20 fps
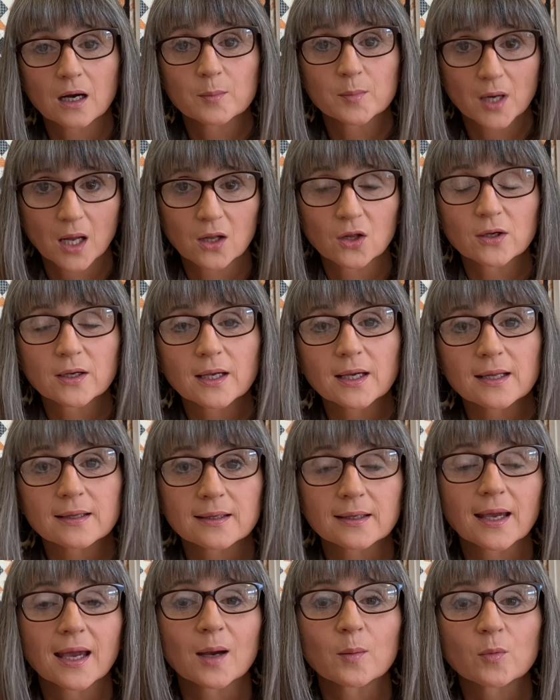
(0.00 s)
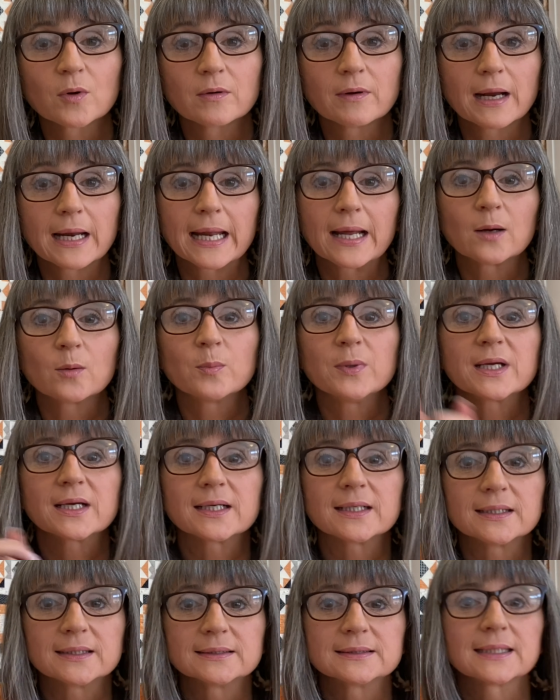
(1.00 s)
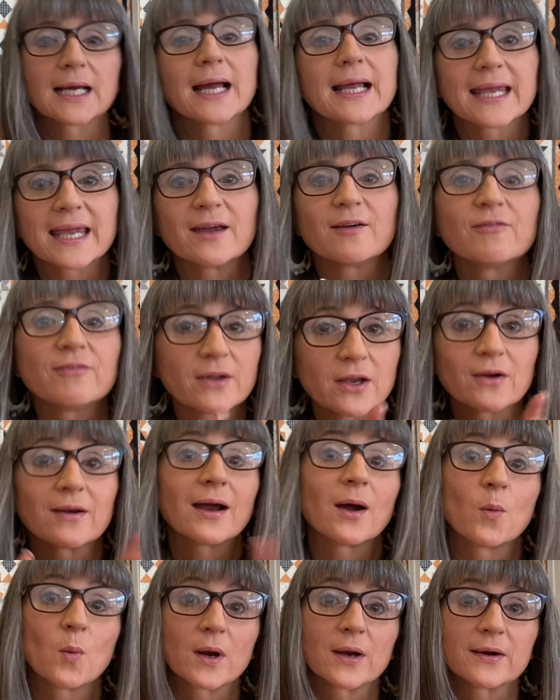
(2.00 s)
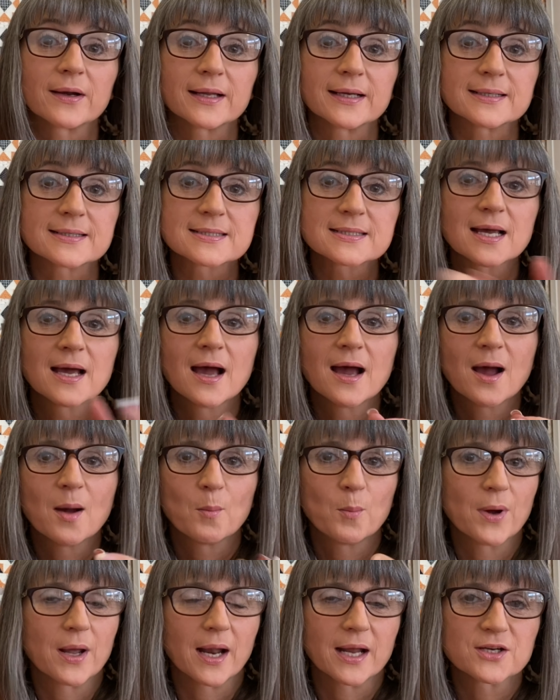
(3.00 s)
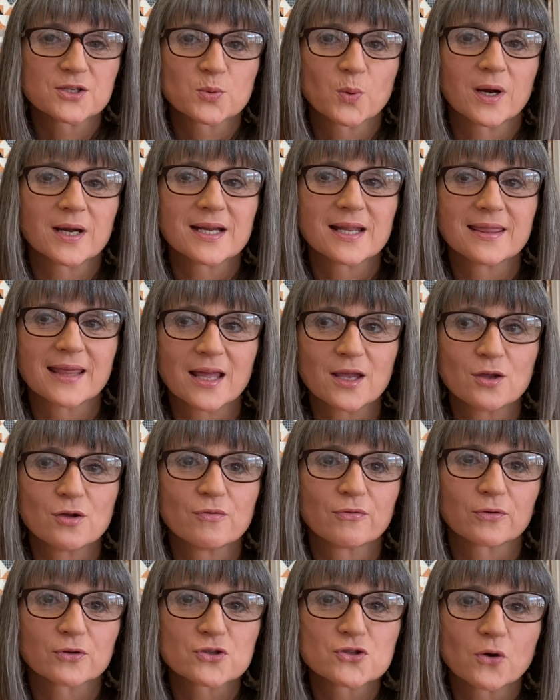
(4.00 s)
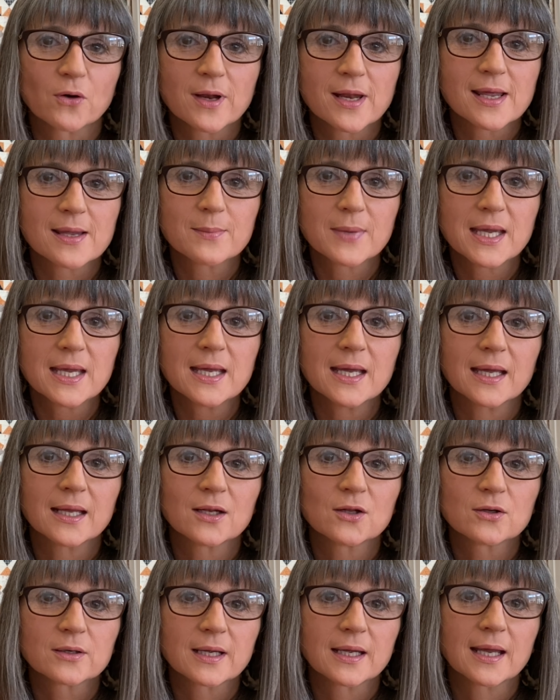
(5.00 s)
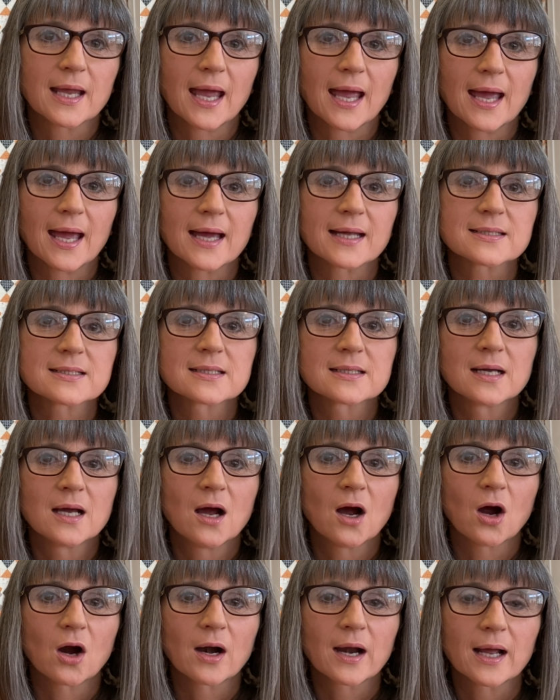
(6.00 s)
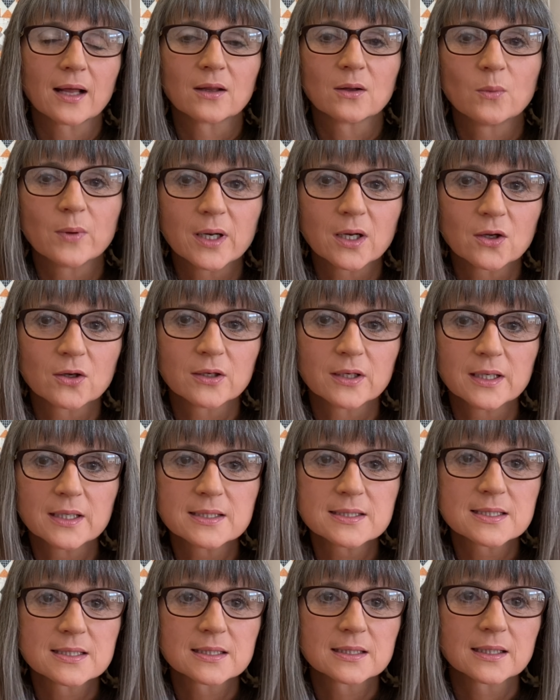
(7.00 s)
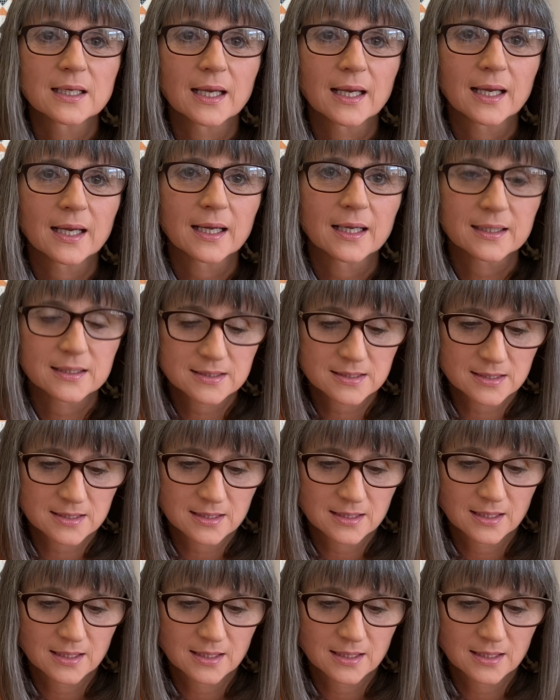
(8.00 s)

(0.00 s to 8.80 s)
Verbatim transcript: I'm not looking at the camera right now because I can't figure out where it is. But I just wanted to thank you for joining me in looking at our Halloween goodies and